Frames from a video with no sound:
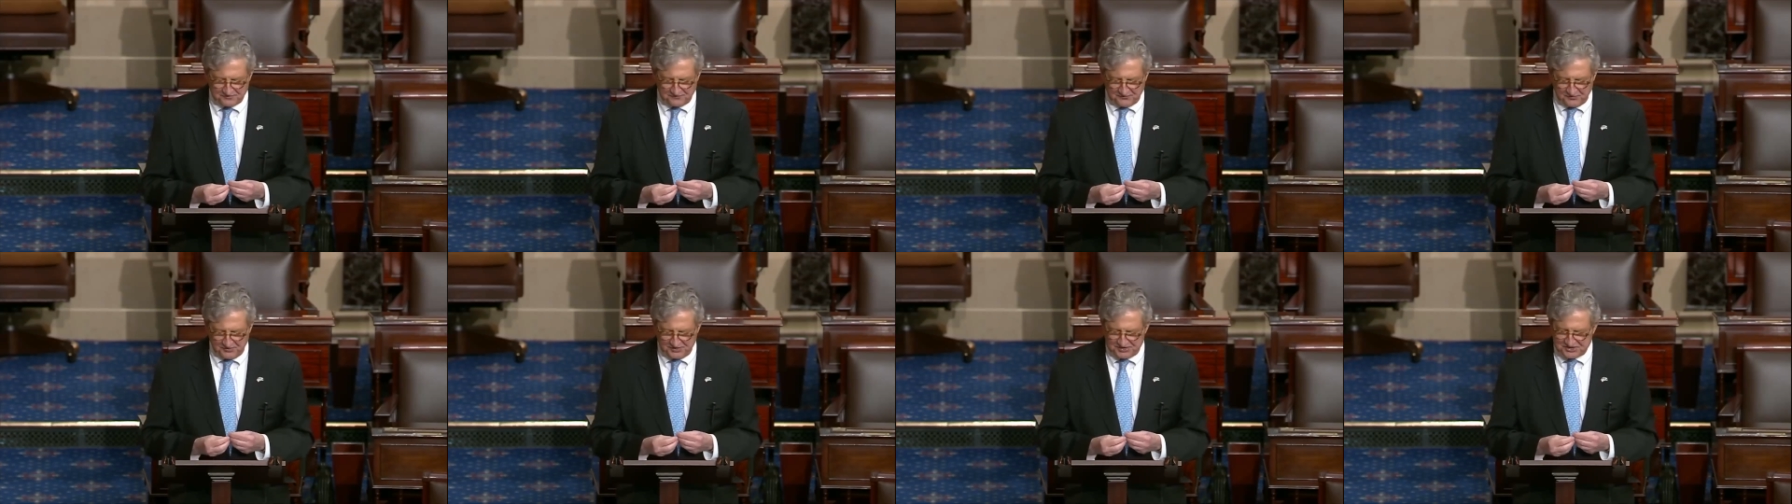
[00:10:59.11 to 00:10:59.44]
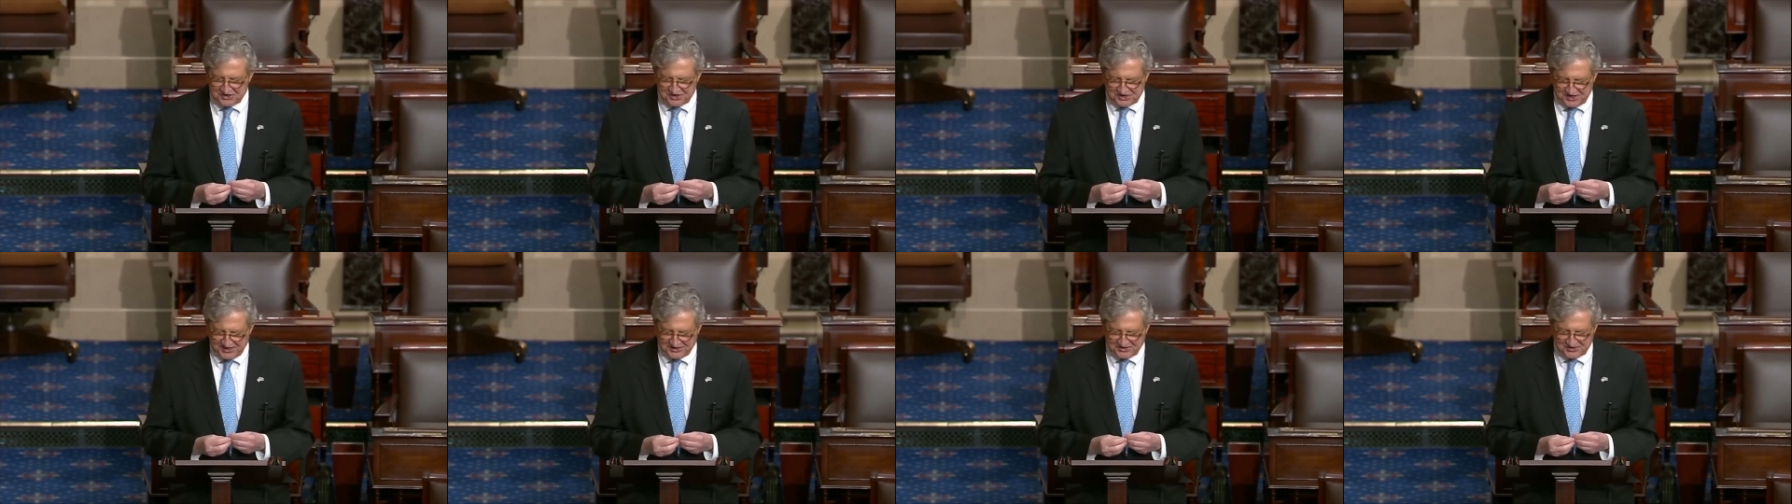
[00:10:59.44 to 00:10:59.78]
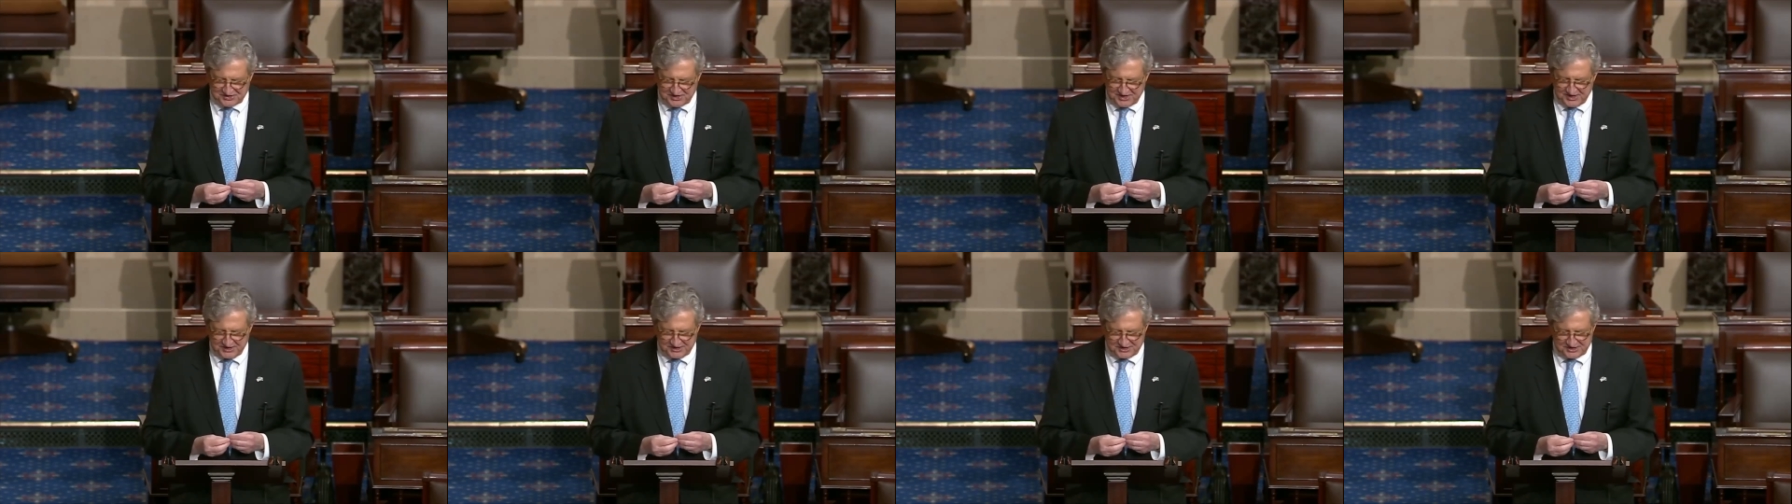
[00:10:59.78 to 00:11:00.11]
for
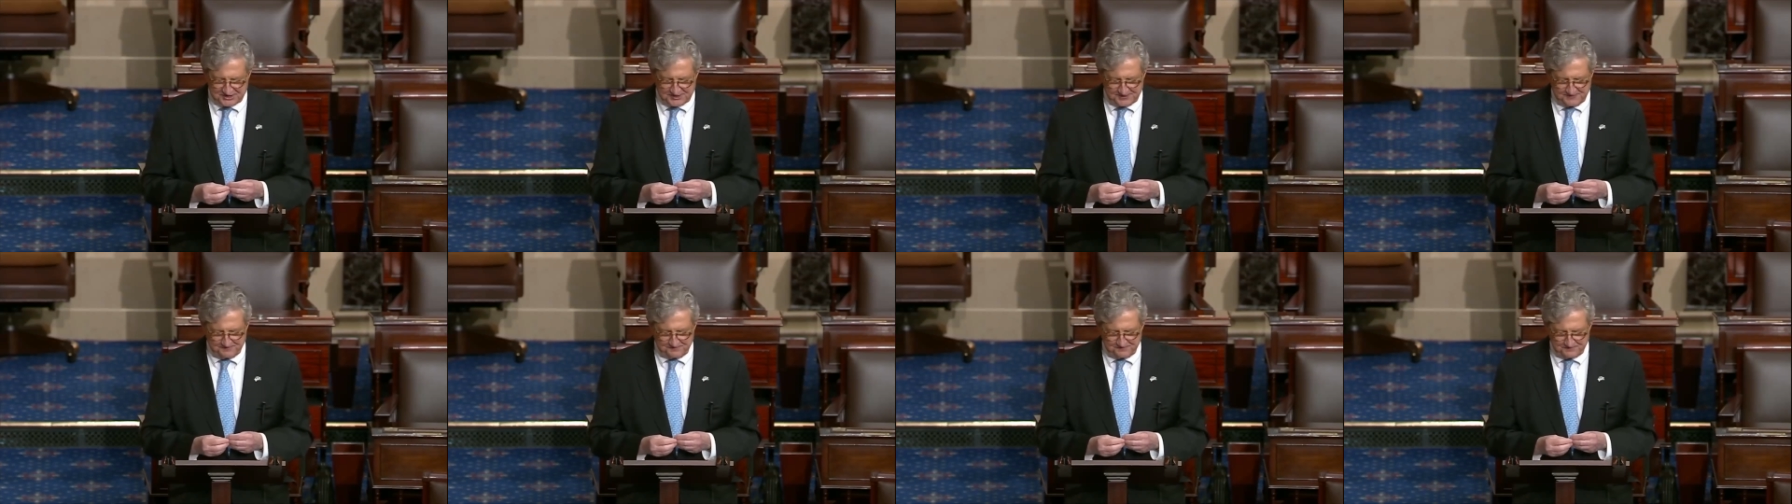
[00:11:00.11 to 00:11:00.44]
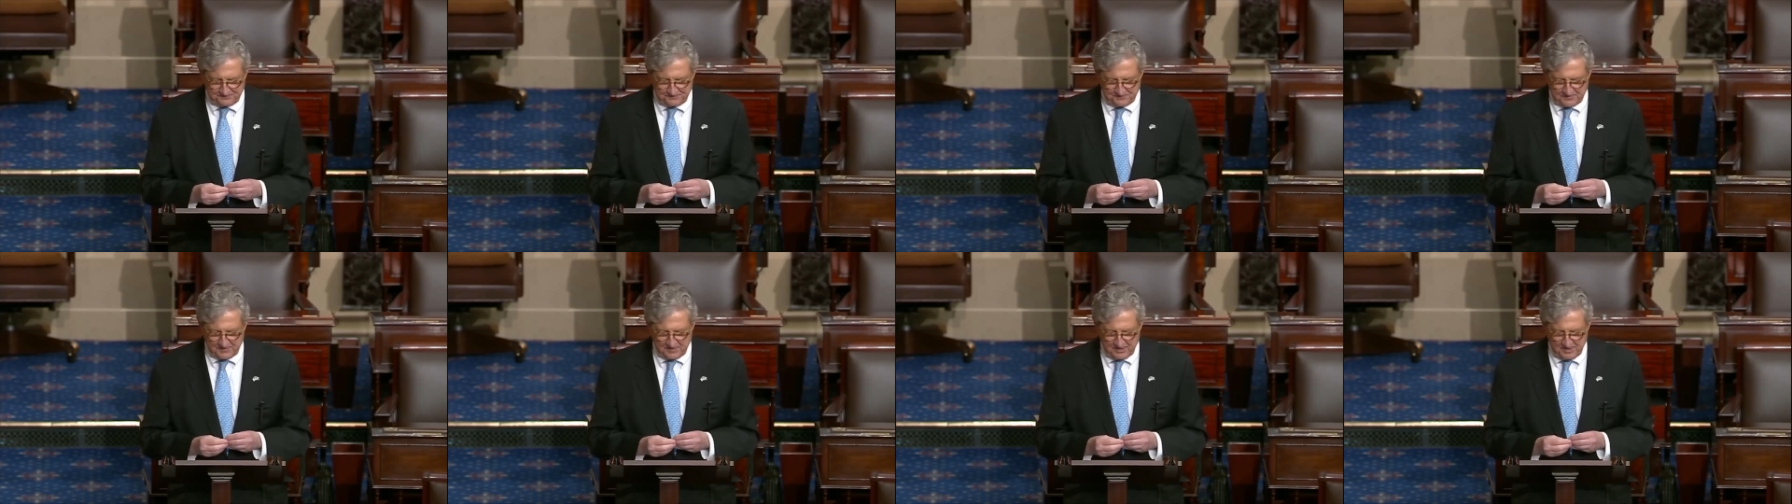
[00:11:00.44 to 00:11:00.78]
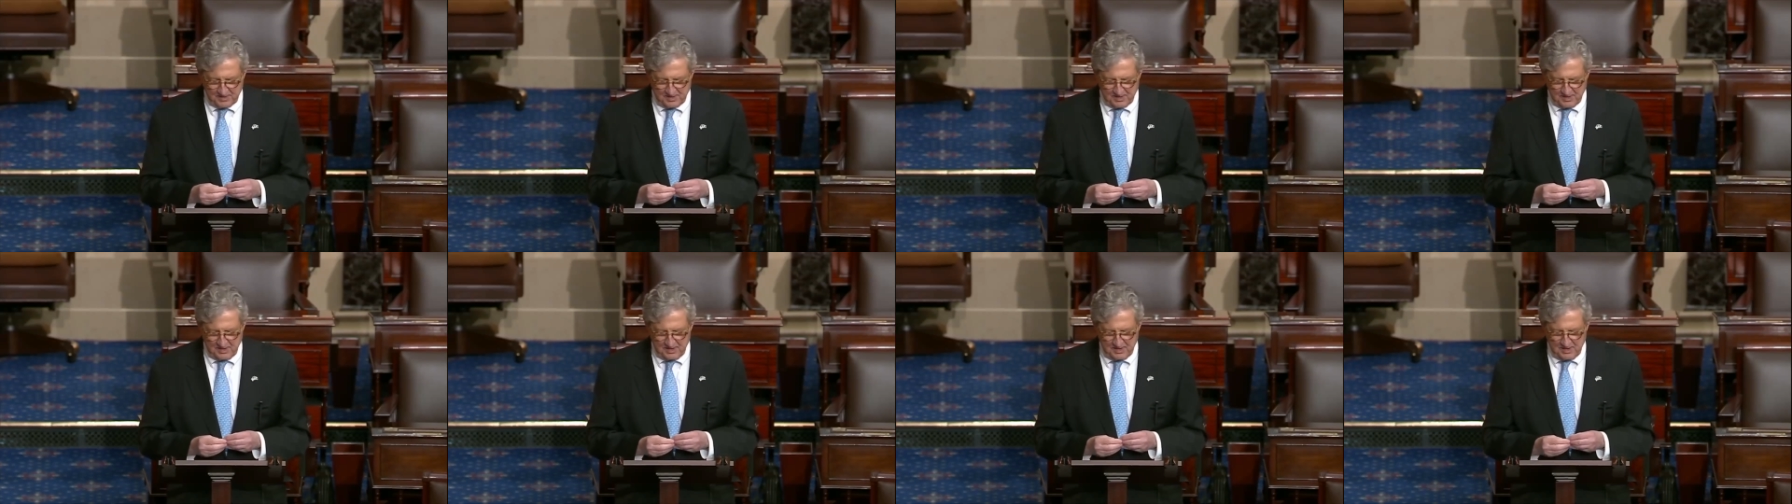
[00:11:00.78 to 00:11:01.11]
necessities.
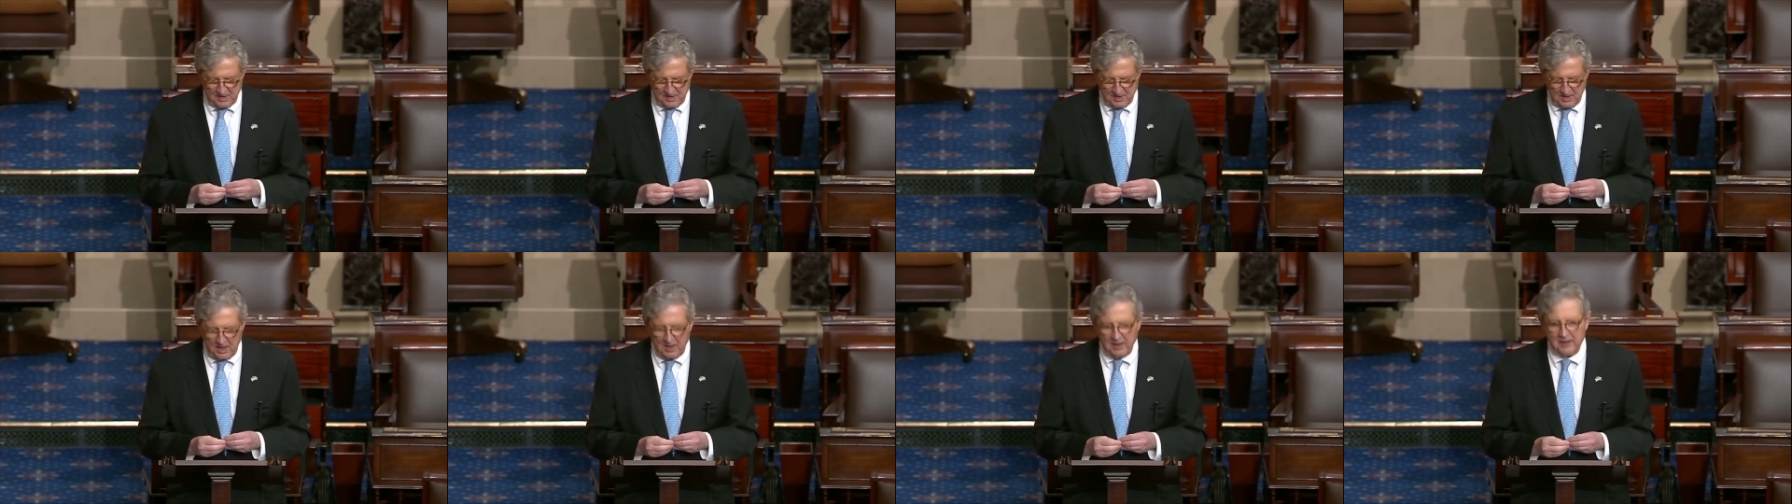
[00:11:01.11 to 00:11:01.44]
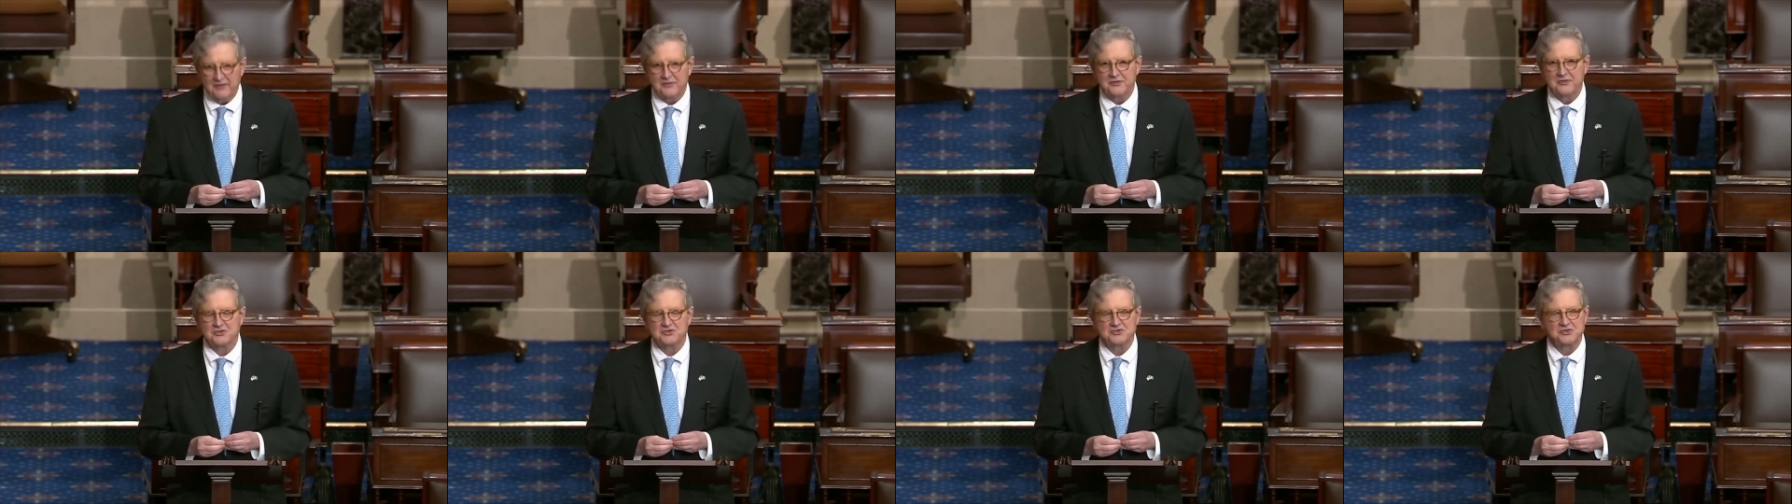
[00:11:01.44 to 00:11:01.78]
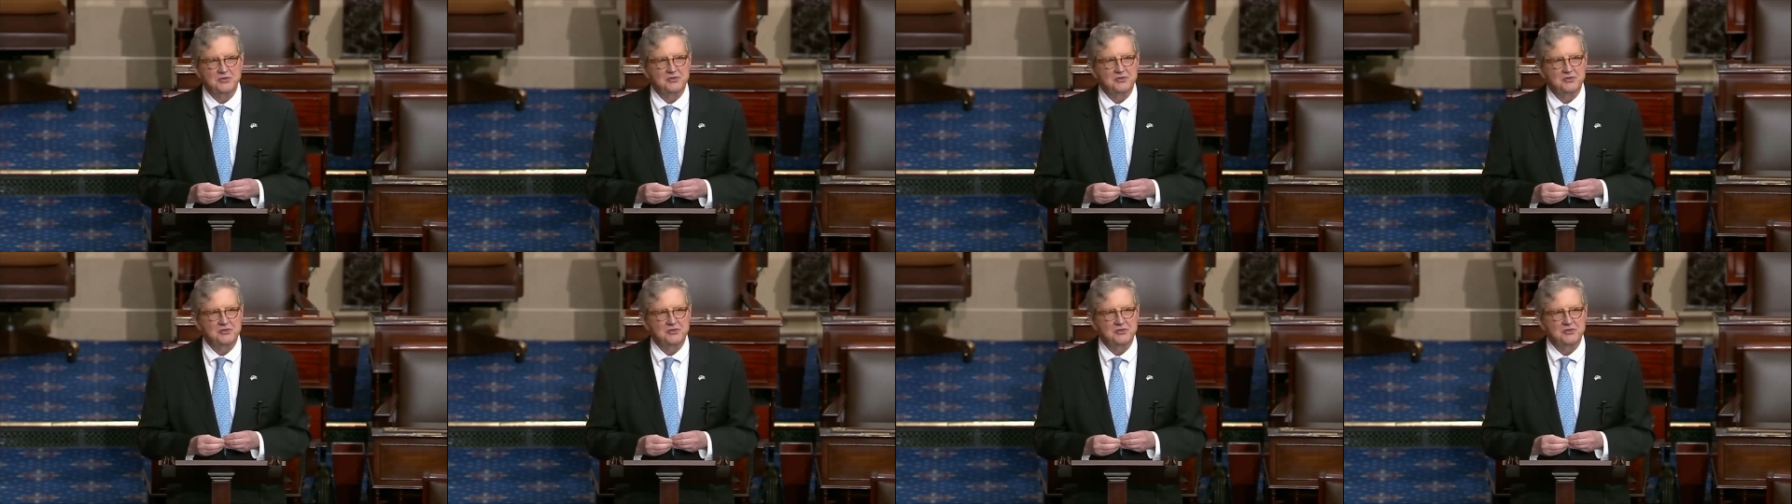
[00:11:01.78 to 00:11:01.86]
The,